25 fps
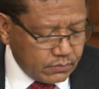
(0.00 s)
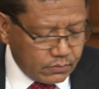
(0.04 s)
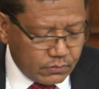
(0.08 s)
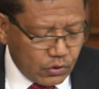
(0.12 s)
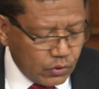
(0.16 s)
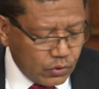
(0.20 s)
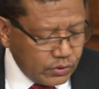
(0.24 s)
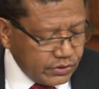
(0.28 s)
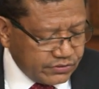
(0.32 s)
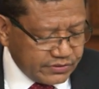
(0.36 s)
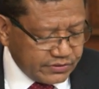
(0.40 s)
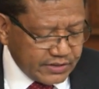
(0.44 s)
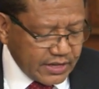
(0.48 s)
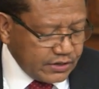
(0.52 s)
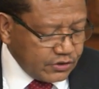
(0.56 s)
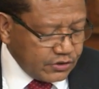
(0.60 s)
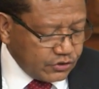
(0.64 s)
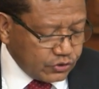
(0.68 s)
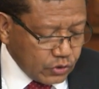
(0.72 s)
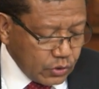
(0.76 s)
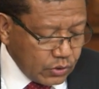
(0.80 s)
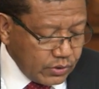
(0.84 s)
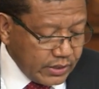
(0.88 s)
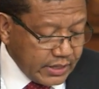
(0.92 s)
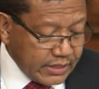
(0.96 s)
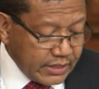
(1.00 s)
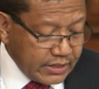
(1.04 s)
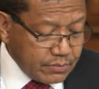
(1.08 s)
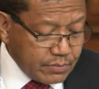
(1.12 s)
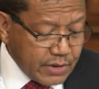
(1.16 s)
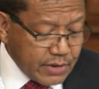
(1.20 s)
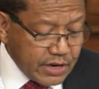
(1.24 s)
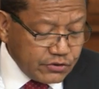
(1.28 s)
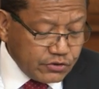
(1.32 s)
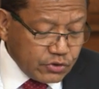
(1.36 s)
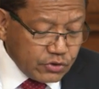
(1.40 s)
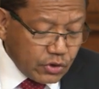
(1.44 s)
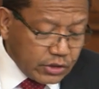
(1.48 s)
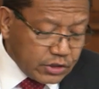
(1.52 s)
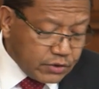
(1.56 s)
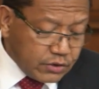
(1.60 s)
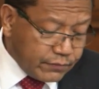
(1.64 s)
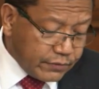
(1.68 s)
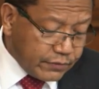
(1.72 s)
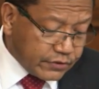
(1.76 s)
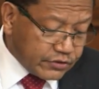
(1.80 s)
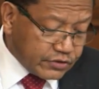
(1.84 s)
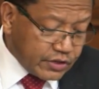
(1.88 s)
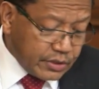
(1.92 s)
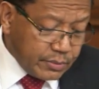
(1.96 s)
all the studies show that the majority
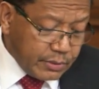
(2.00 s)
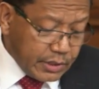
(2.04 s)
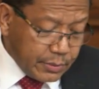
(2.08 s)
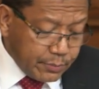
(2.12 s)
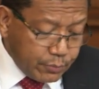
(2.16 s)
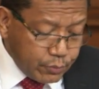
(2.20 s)
of extremely